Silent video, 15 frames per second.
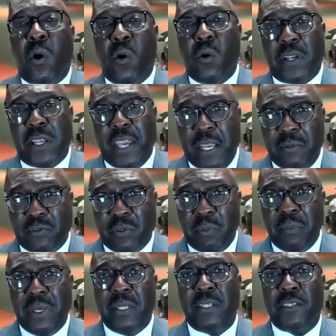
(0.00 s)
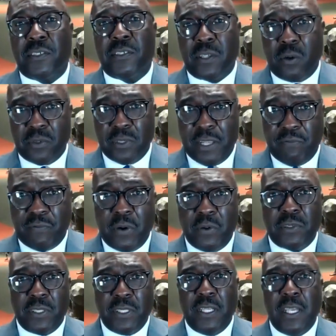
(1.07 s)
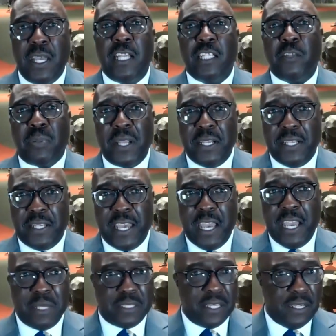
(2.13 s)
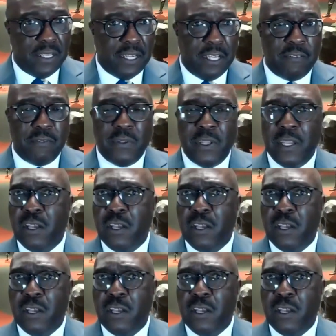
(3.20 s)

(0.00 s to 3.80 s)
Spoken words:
overcame tremendous social adversity to play the game that they love.